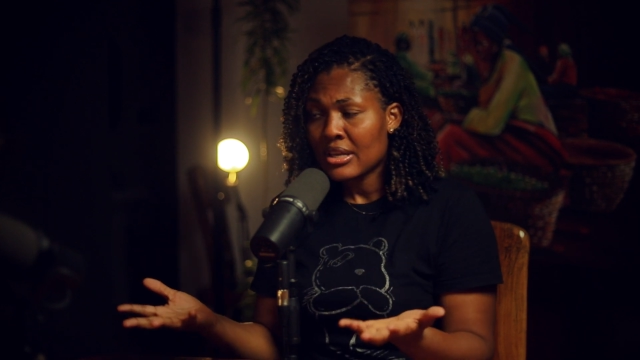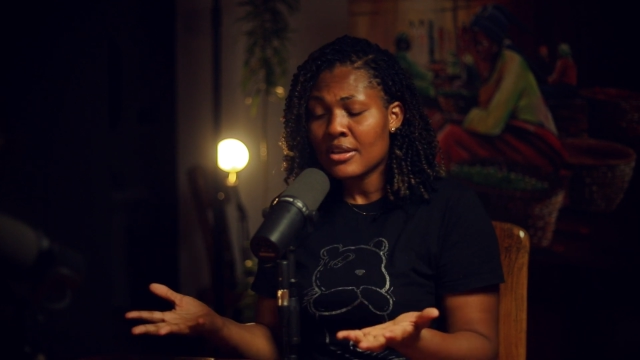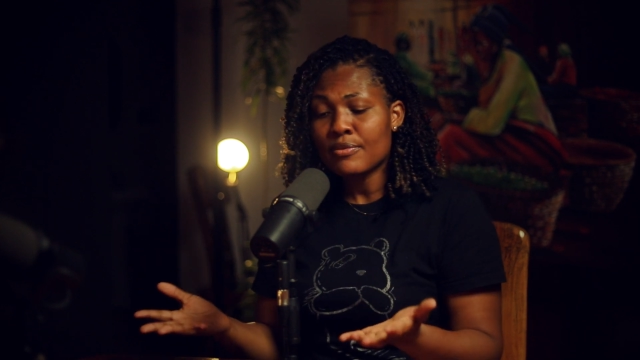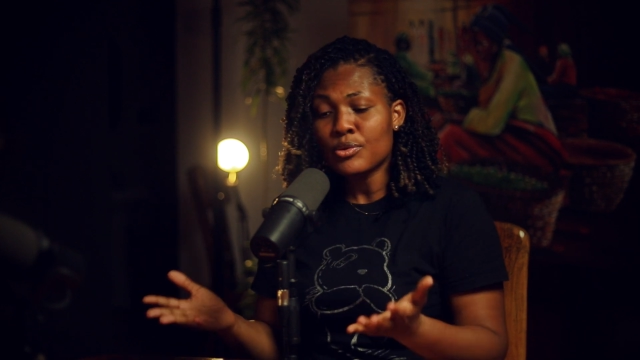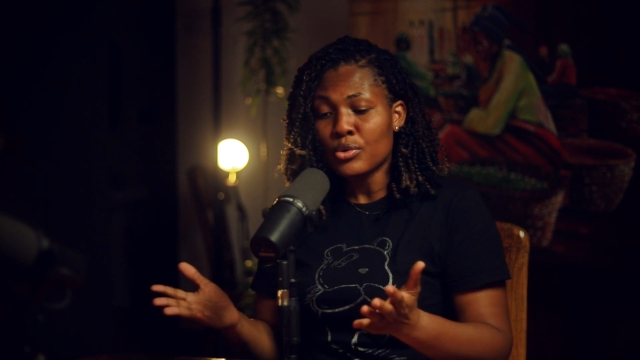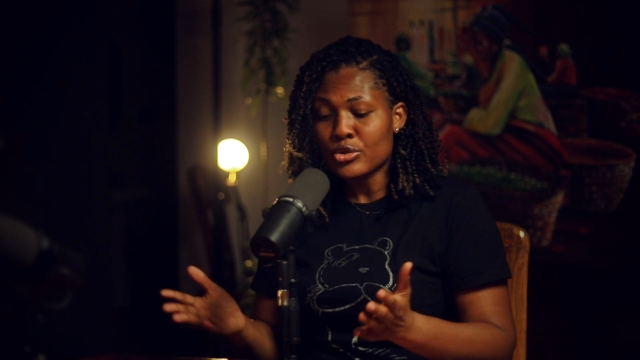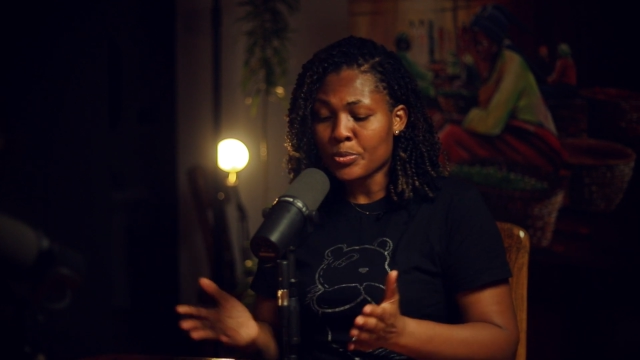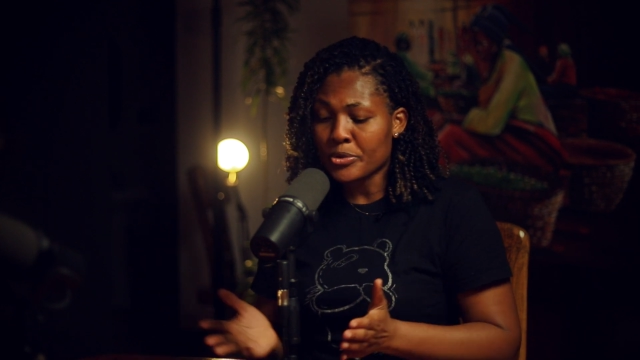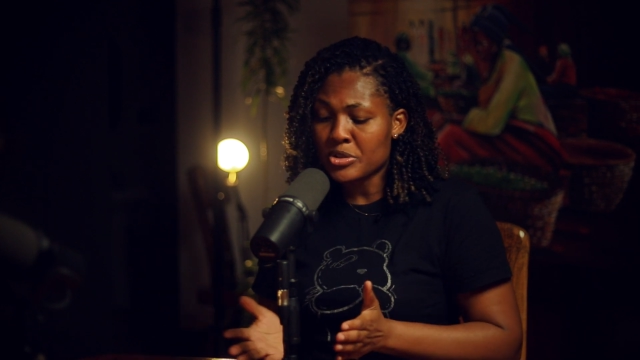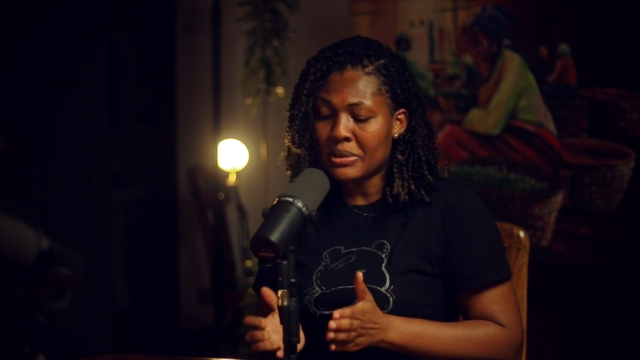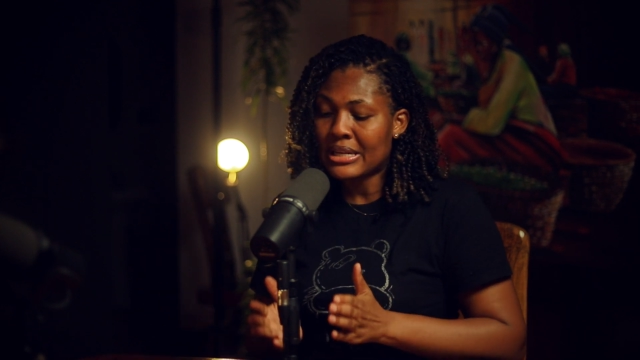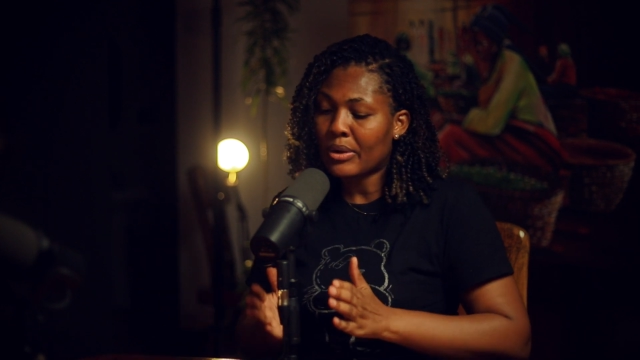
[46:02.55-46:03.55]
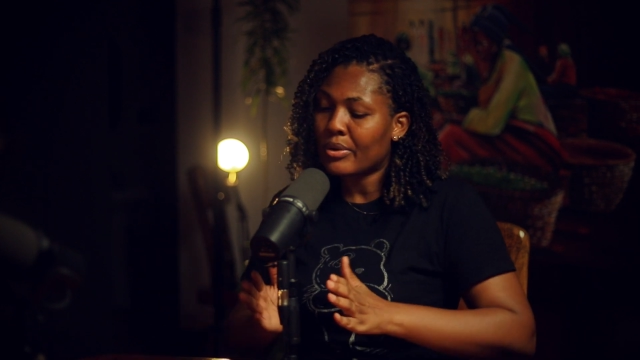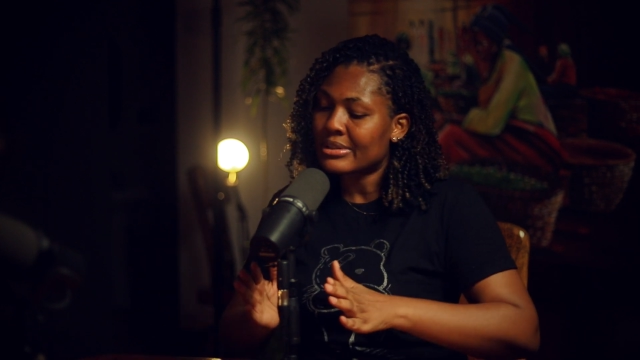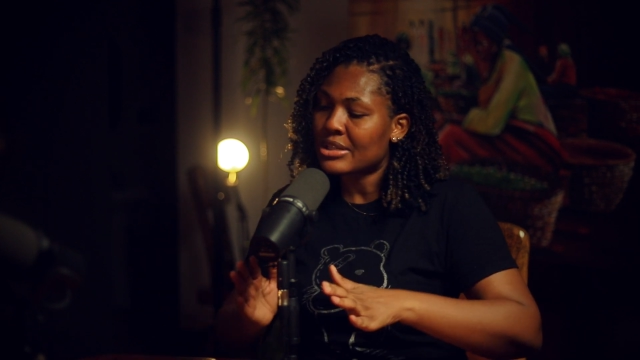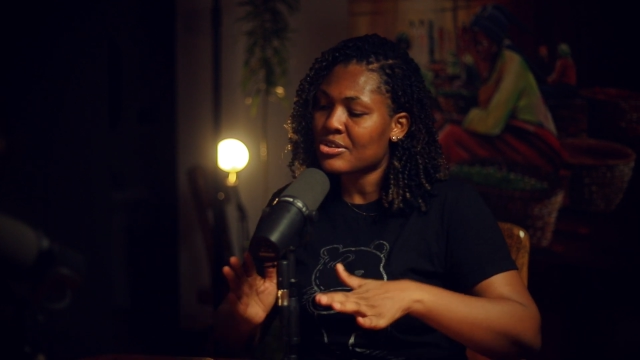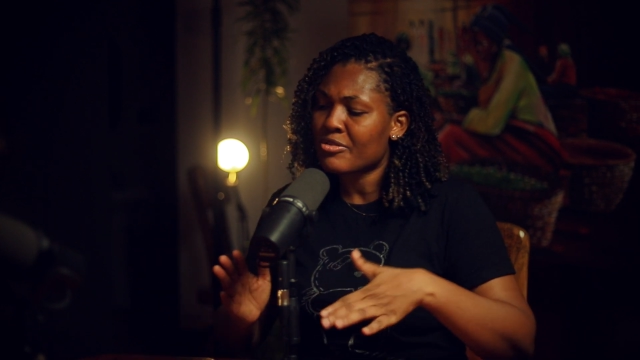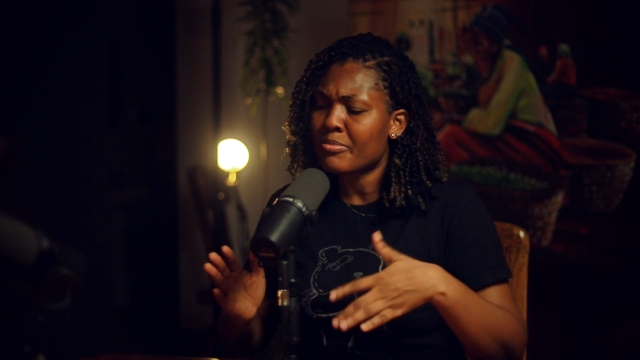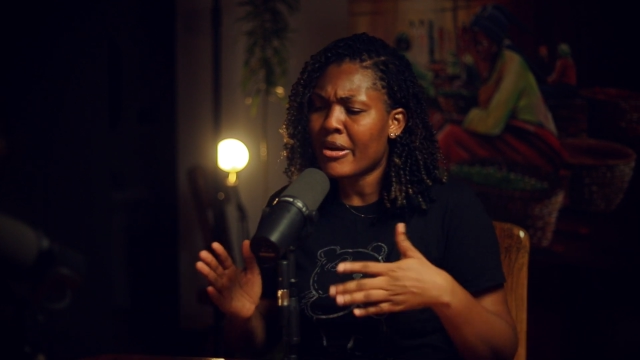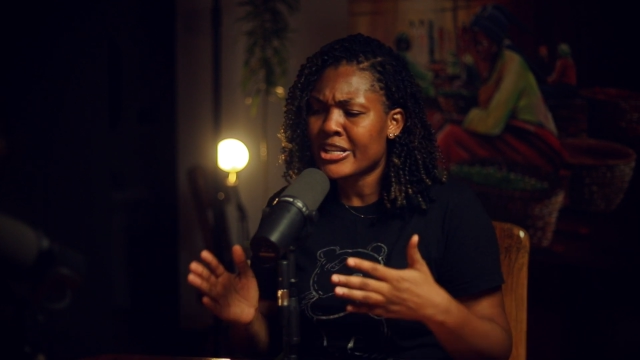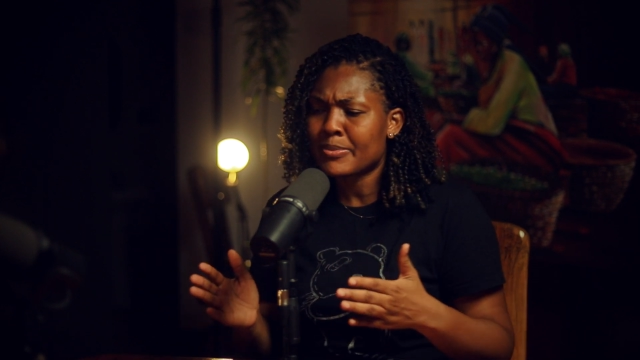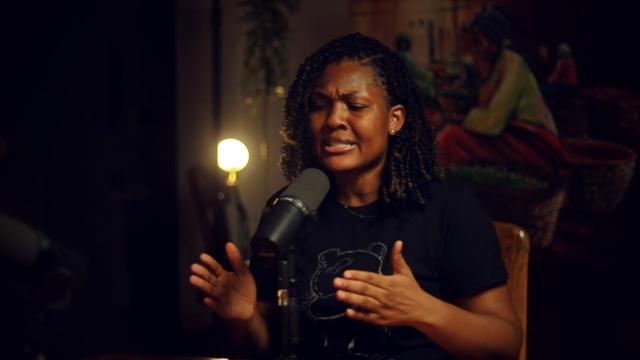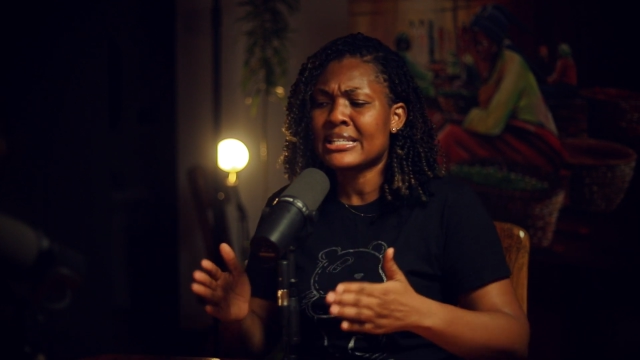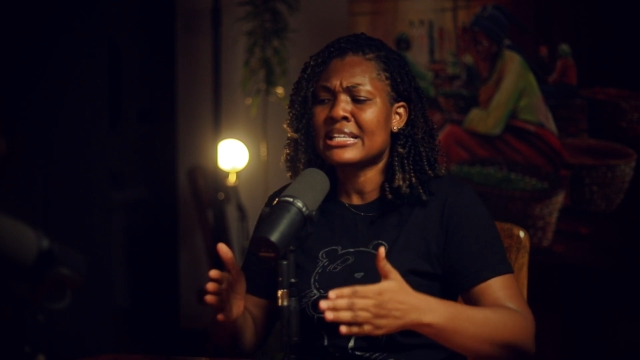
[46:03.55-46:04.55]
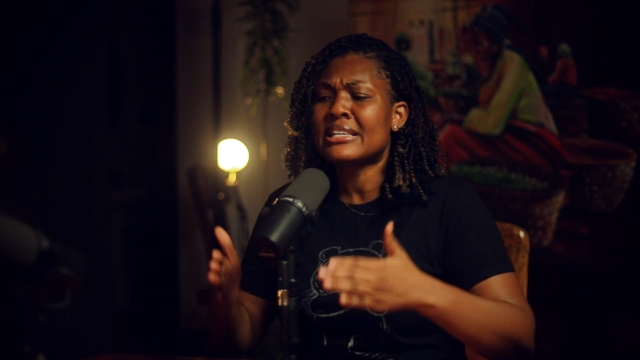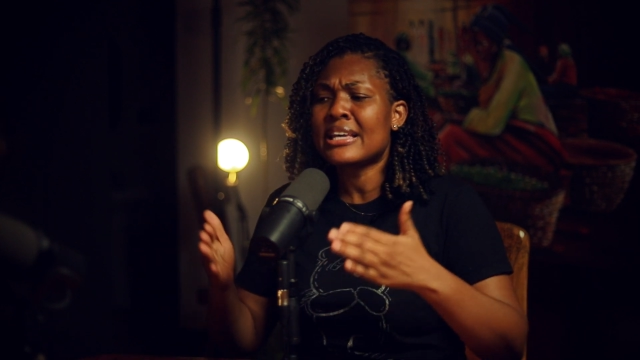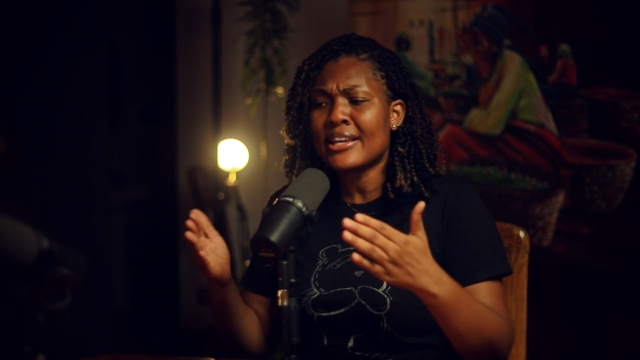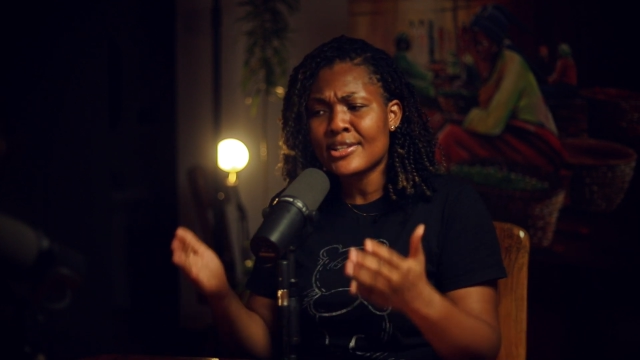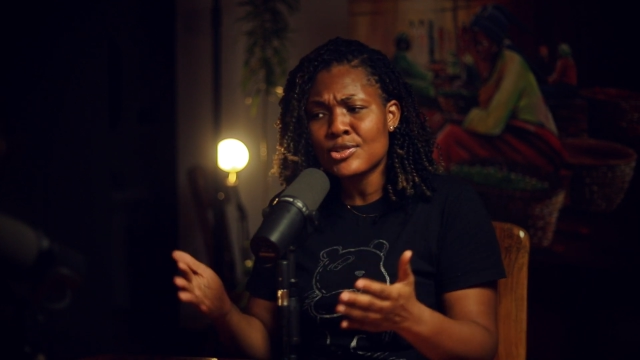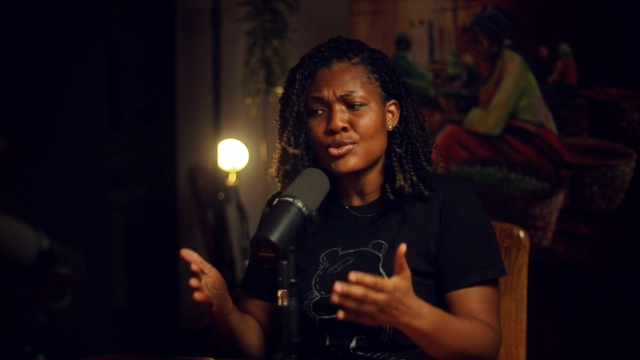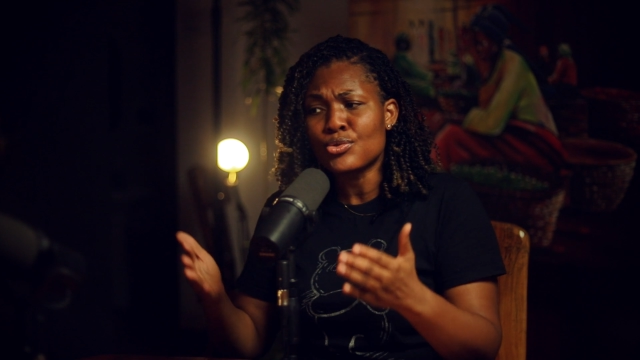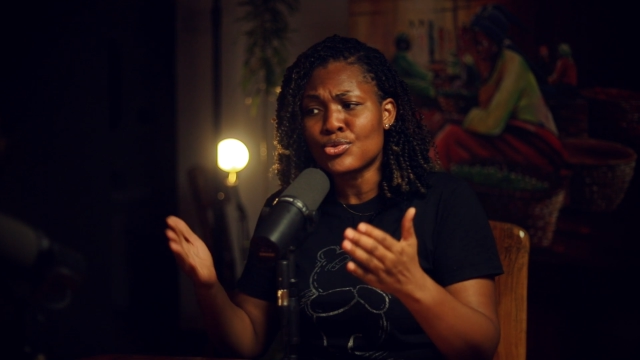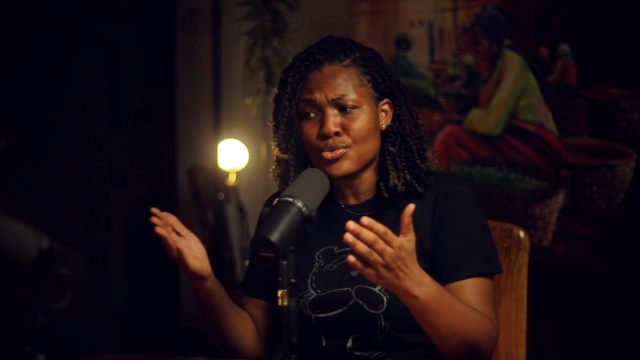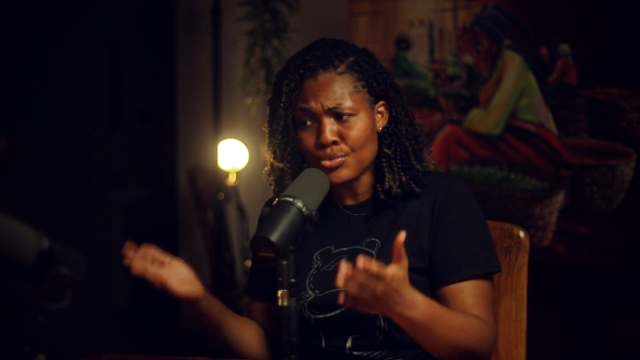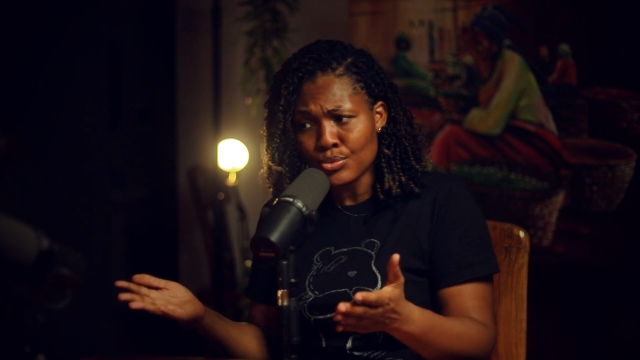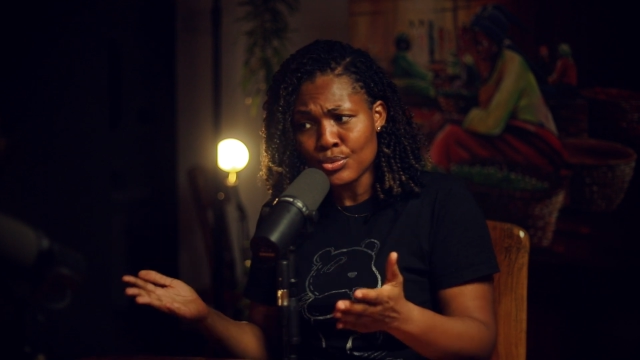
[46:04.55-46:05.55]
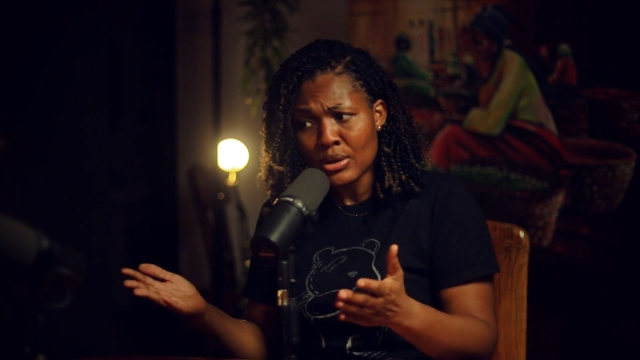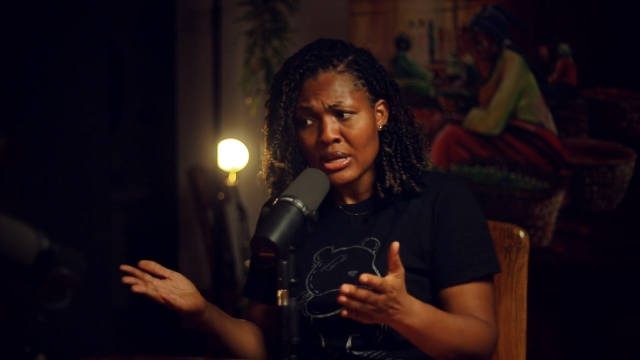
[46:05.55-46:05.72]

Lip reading: even though it's supposed to be in the context of marriage, but in case you do,